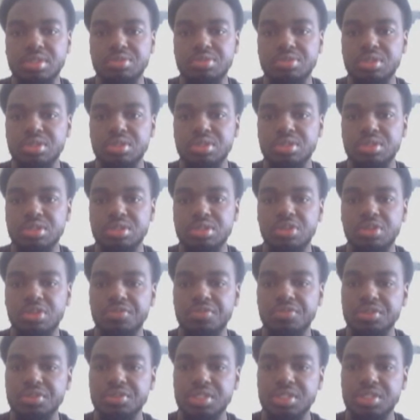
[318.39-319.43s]
real
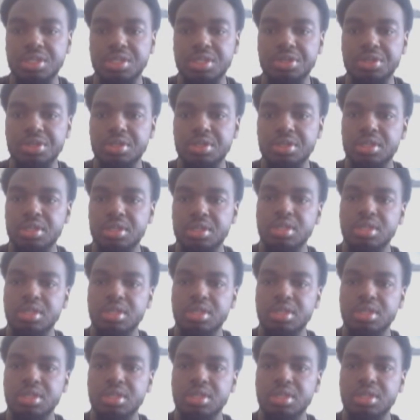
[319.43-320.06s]
soulful singer,